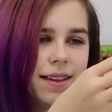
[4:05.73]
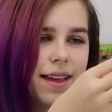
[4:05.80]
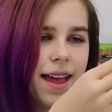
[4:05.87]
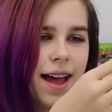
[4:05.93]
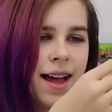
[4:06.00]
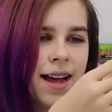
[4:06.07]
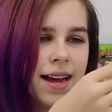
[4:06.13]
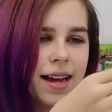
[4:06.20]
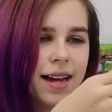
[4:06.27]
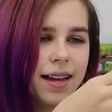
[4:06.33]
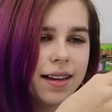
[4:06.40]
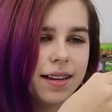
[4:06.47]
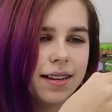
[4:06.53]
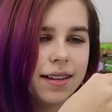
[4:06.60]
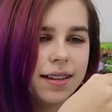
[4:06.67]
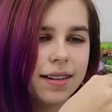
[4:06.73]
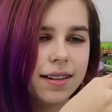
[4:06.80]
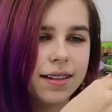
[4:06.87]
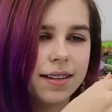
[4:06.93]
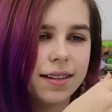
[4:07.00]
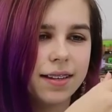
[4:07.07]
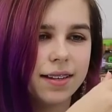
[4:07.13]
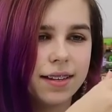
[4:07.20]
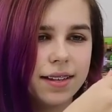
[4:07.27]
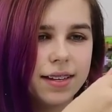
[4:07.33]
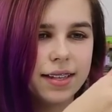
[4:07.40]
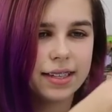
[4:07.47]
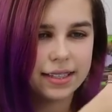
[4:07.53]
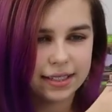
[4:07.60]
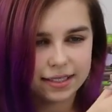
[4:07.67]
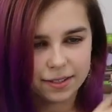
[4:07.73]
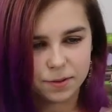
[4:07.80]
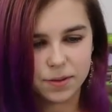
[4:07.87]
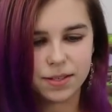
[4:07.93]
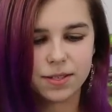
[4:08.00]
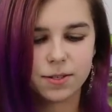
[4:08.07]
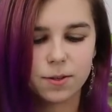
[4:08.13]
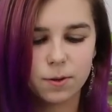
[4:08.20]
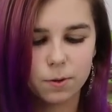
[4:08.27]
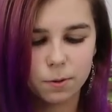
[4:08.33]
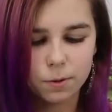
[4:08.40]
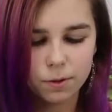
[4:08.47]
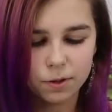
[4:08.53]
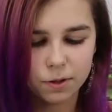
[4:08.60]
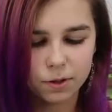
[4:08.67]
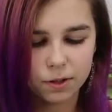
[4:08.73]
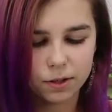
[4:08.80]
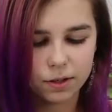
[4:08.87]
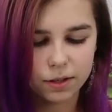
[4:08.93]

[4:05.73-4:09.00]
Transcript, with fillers: Yeah. This one's cool.